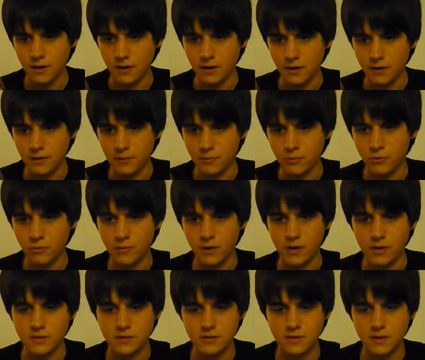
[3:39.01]
the
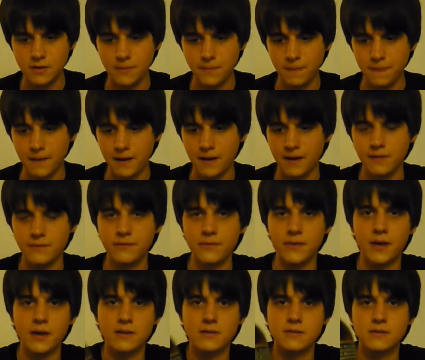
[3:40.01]
brewmaster, and
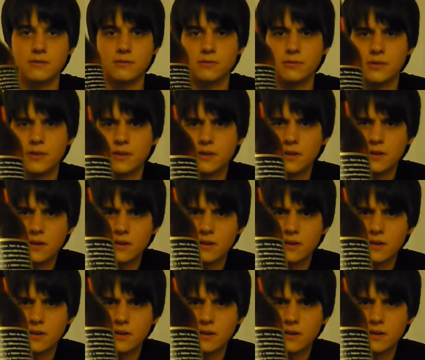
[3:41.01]
has all the